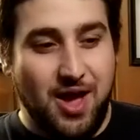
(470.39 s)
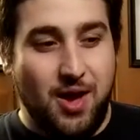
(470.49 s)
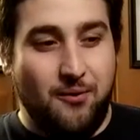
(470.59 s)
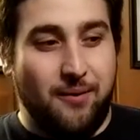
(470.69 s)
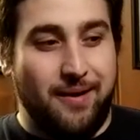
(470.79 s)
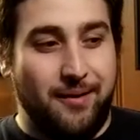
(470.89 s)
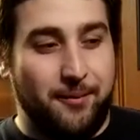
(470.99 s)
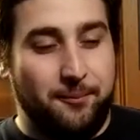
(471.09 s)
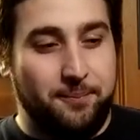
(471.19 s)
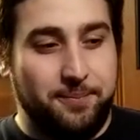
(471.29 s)

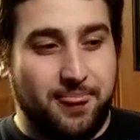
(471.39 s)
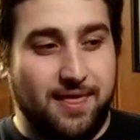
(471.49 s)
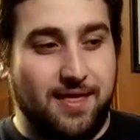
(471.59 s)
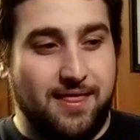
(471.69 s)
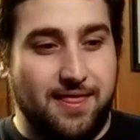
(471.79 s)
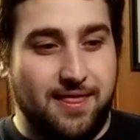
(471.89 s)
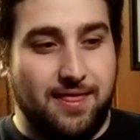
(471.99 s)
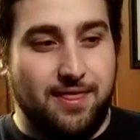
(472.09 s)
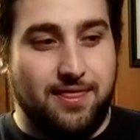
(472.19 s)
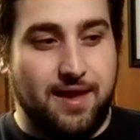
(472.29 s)
Well,
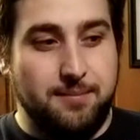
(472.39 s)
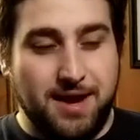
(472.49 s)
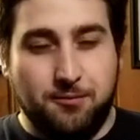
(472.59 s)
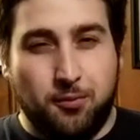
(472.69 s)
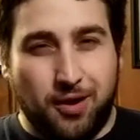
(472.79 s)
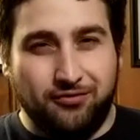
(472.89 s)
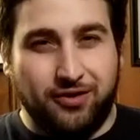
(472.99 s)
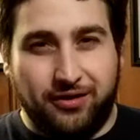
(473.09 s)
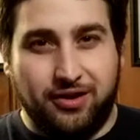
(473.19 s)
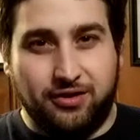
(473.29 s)
they made one
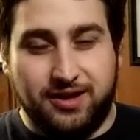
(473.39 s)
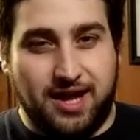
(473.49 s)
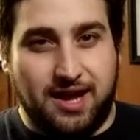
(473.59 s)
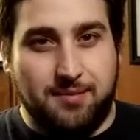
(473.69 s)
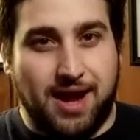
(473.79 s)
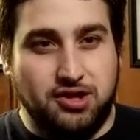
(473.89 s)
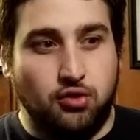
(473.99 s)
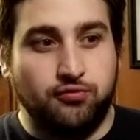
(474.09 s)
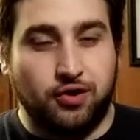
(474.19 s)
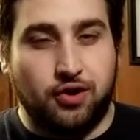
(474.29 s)
really good game. I
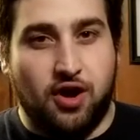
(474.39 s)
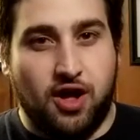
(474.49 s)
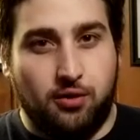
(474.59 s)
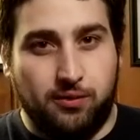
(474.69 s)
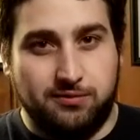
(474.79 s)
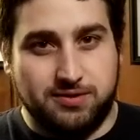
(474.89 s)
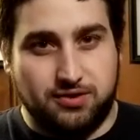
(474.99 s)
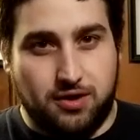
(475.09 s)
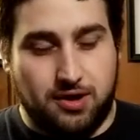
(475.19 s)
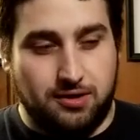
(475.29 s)
don't recall what it was
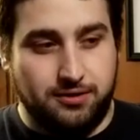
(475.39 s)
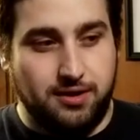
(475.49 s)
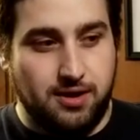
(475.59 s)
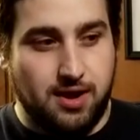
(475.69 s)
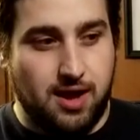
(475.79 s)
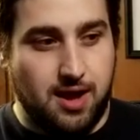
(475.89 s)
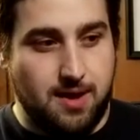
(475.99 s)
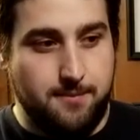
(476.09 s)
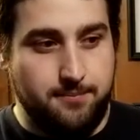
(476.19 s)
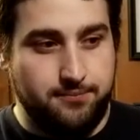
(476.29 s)
called.
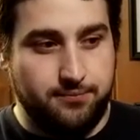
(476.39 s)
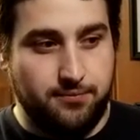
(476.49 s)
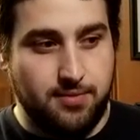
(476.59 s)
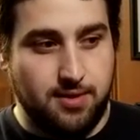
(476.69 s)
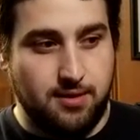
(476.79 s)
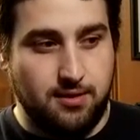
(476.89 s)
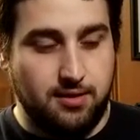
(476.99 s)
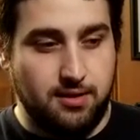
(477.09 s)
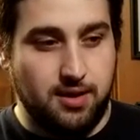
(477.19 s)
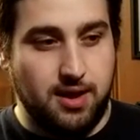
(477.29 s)
Um,
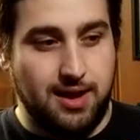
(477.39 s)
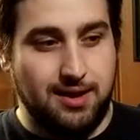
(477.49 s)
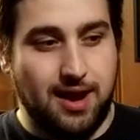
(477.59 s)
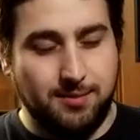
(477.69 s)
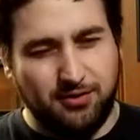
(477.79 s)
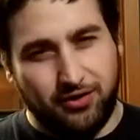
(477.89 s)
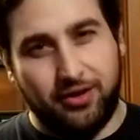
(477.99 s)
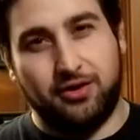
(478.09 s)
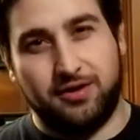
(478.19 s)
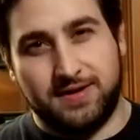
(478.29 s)
and I mean
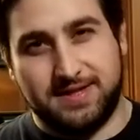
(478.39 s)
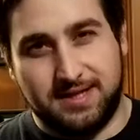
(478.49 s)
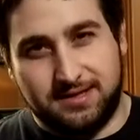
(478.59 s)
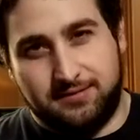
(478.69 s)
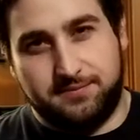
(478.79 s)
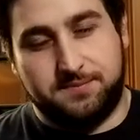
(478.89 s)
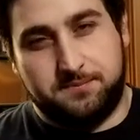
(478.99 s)
really good in the sense of,